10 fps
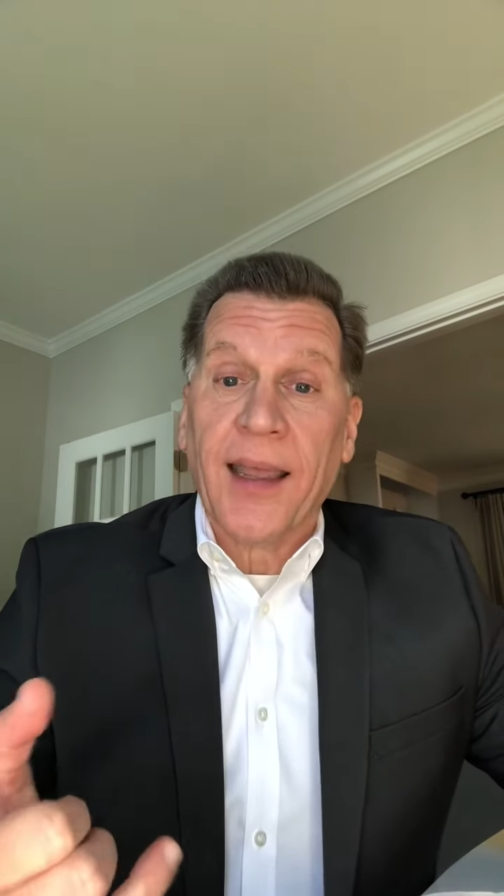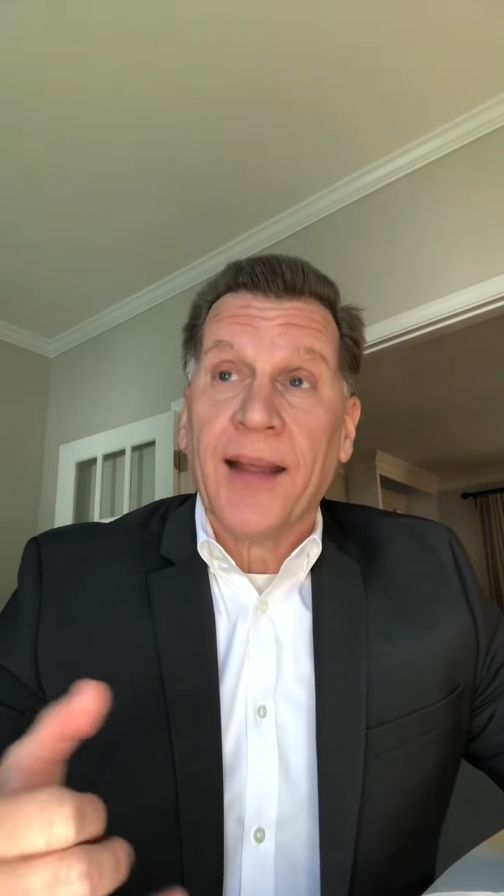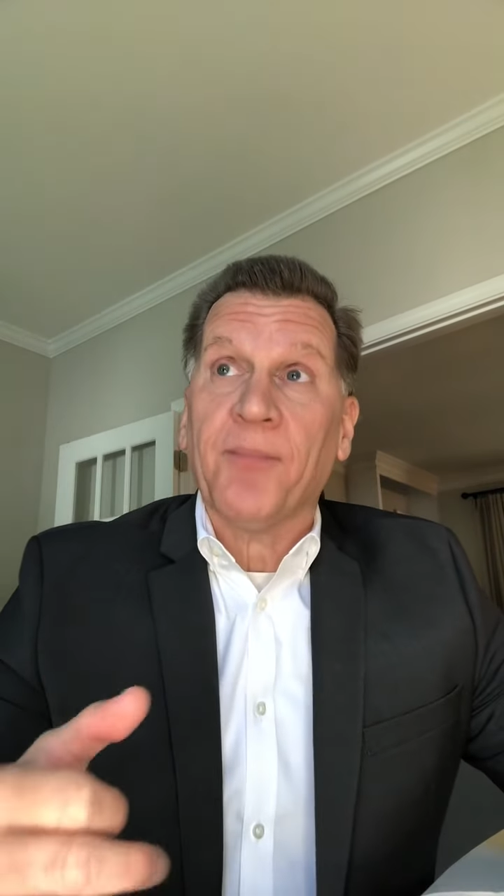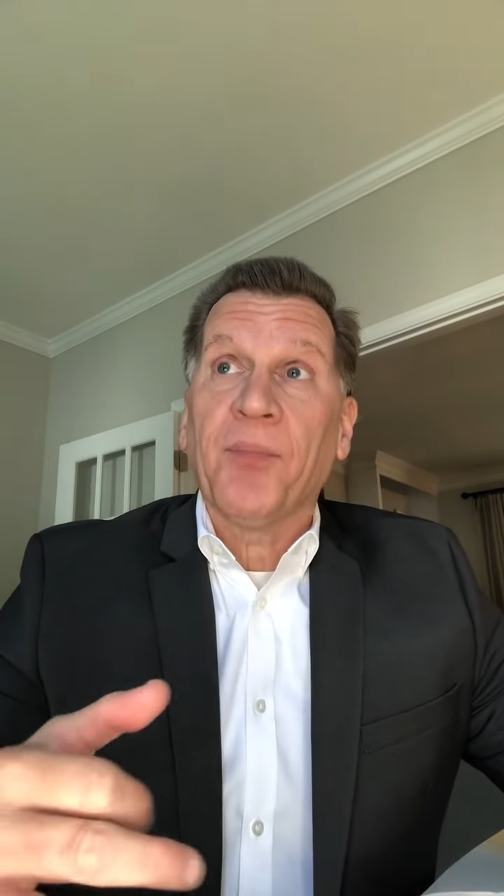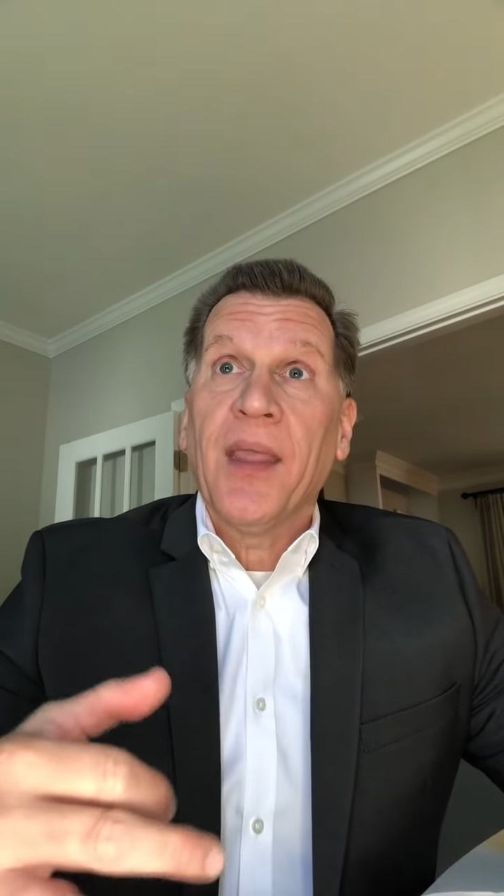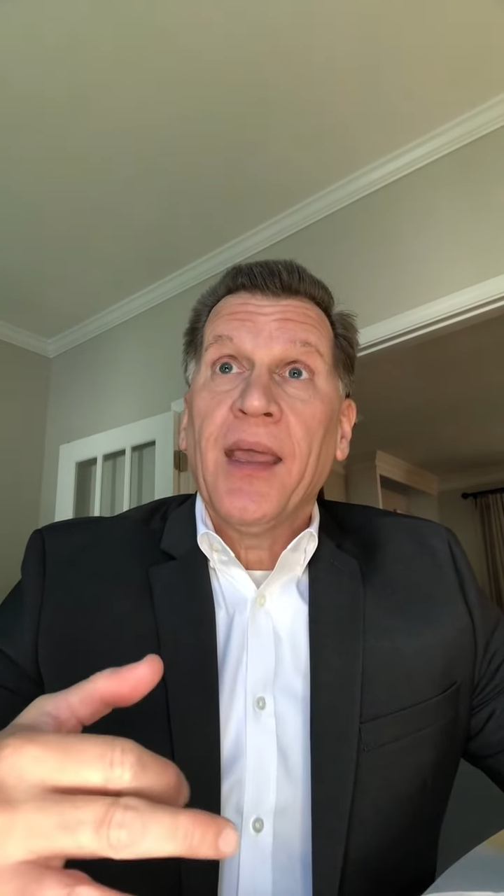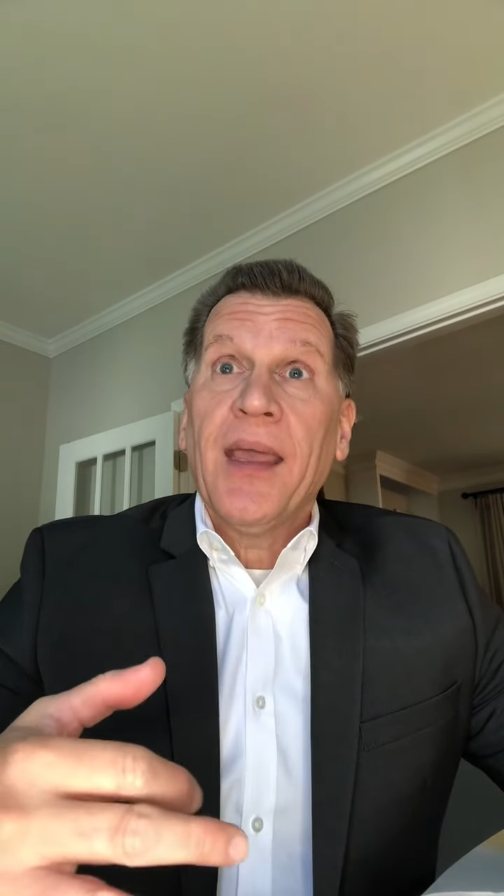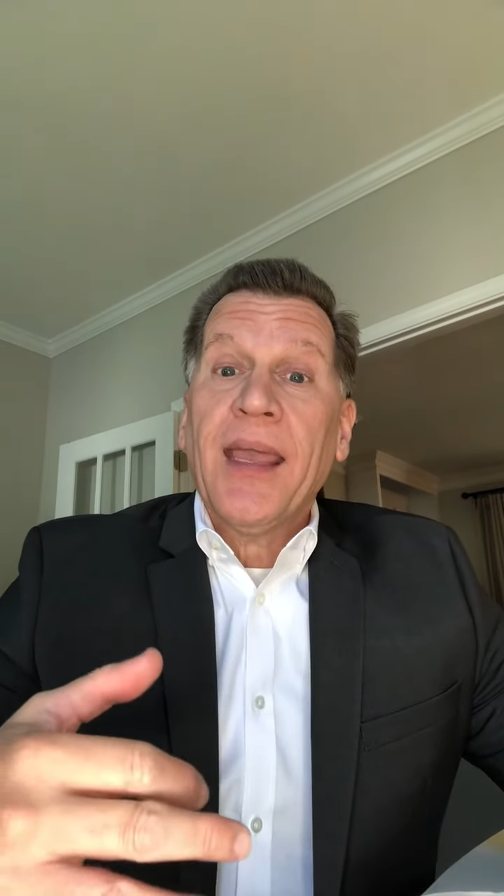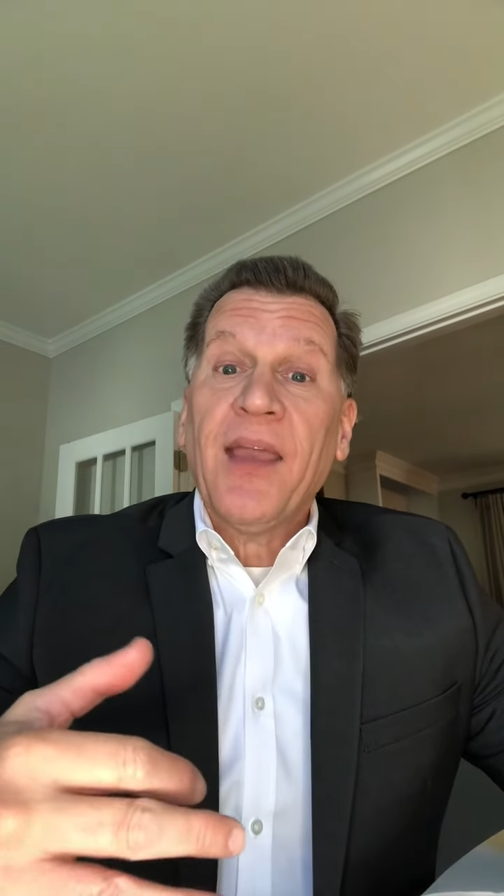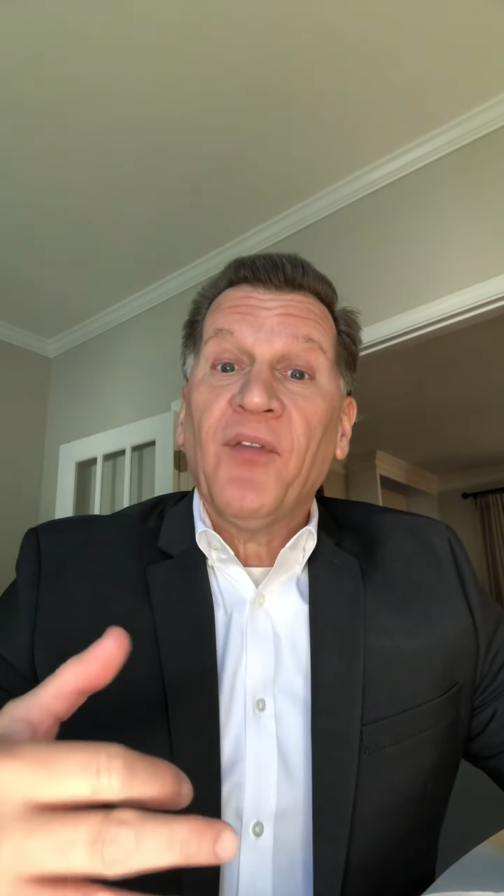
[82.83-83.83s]
And
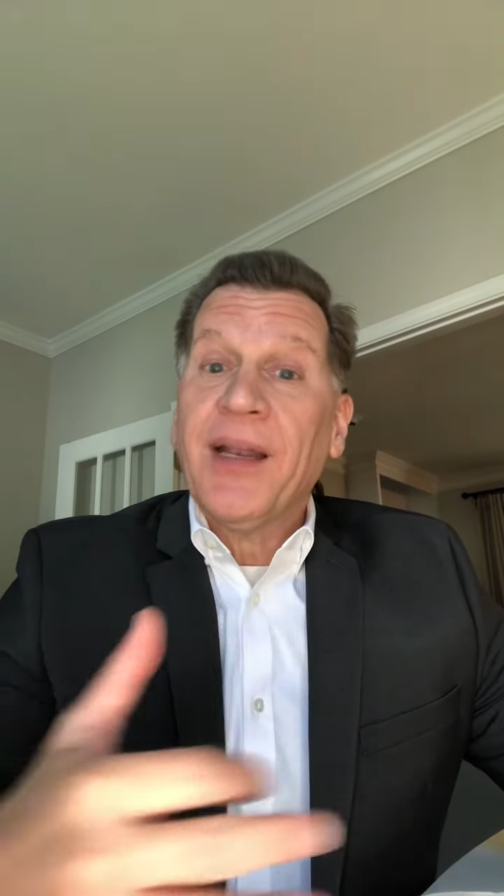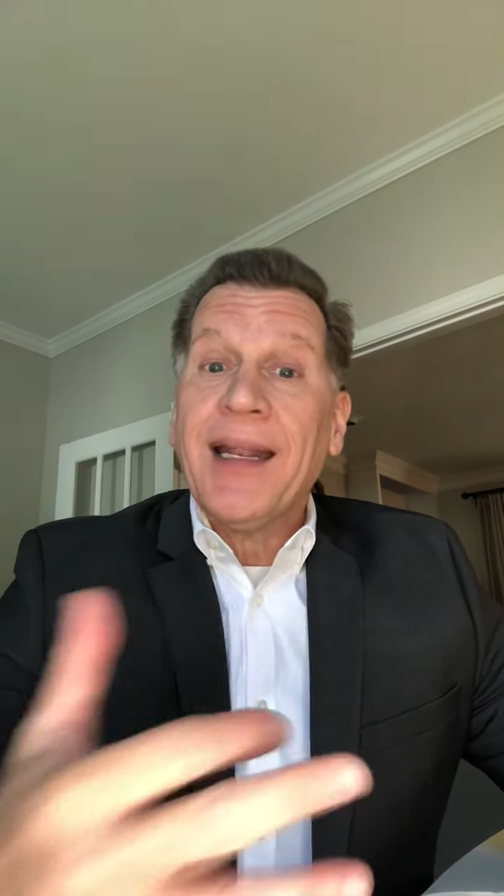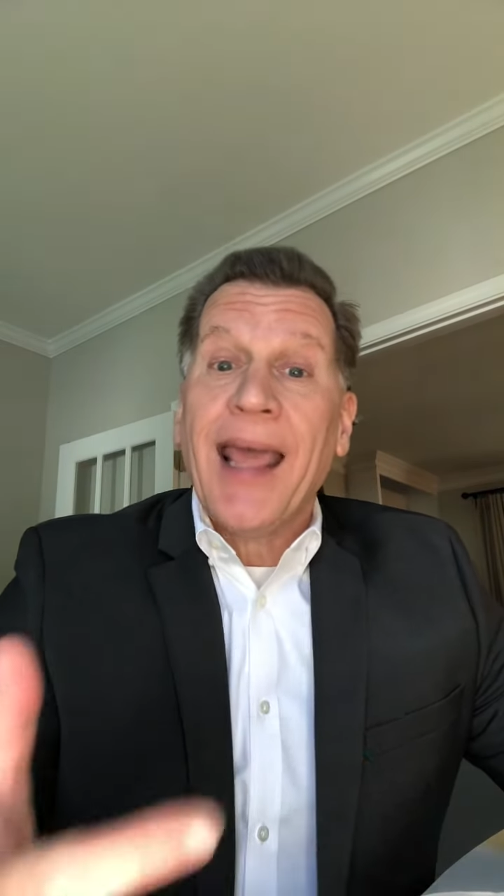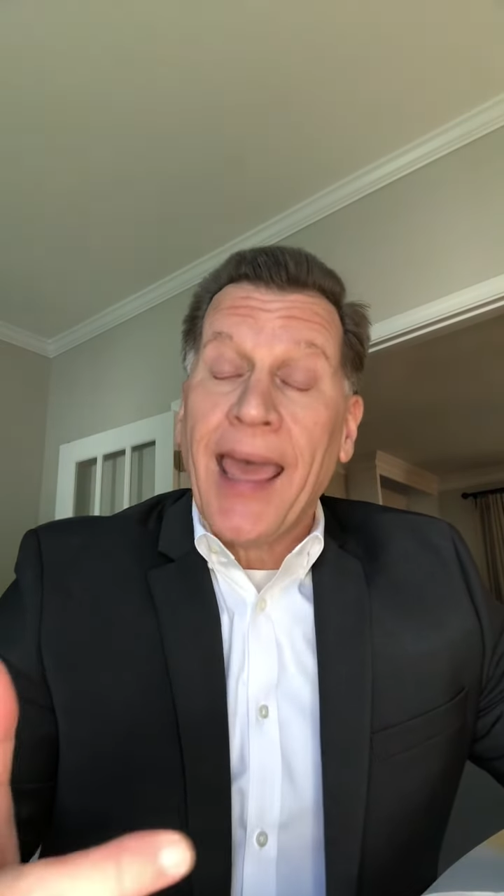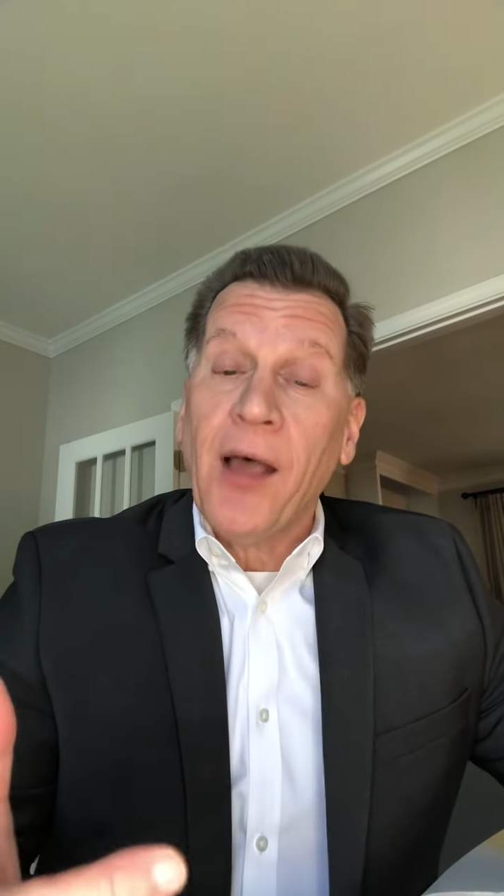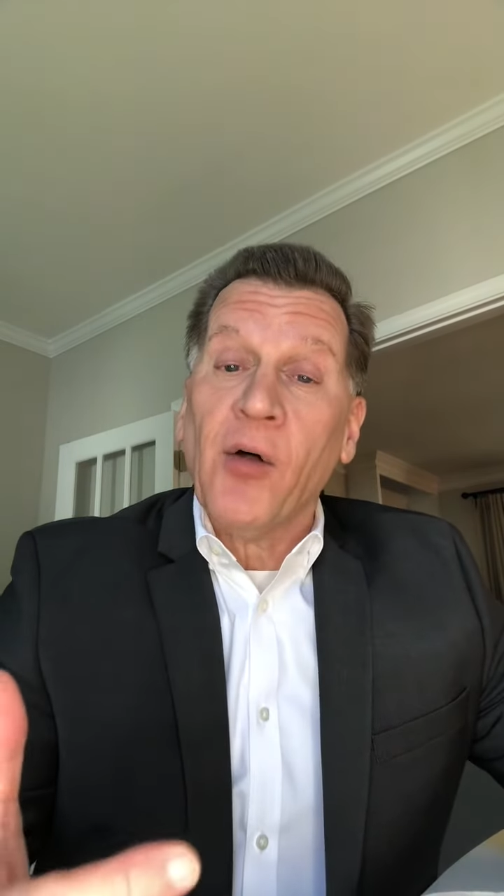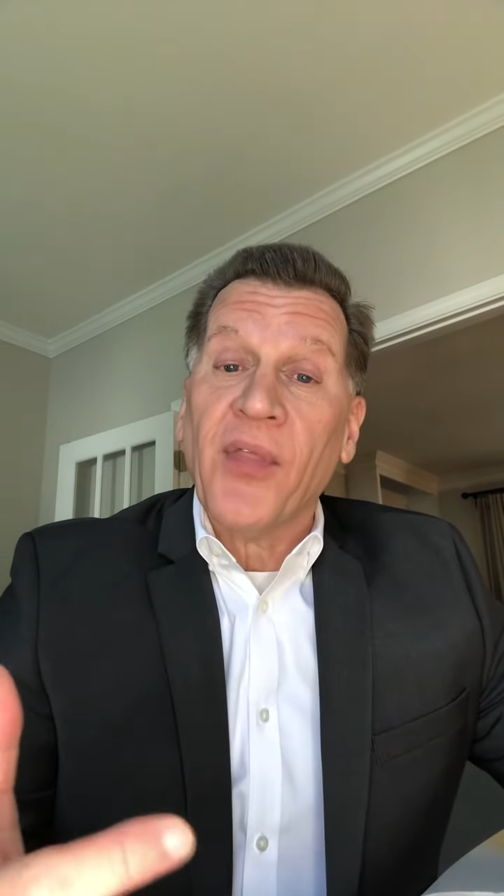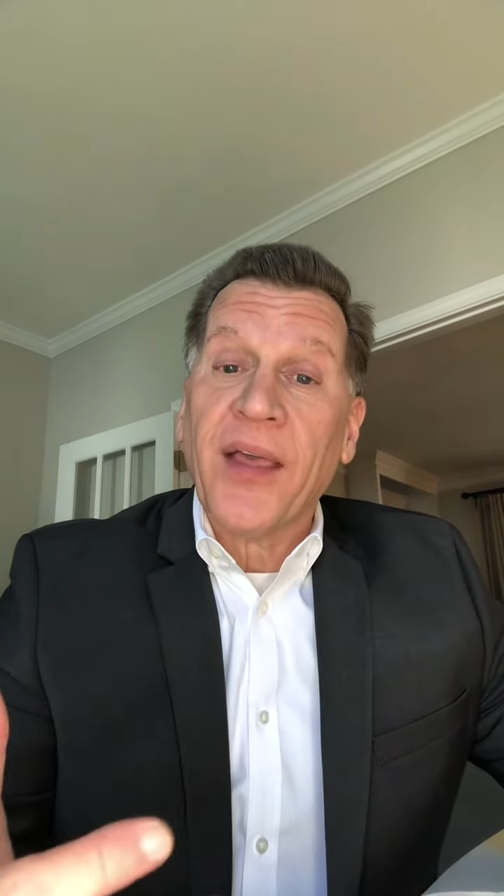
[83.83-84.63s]
even in hell,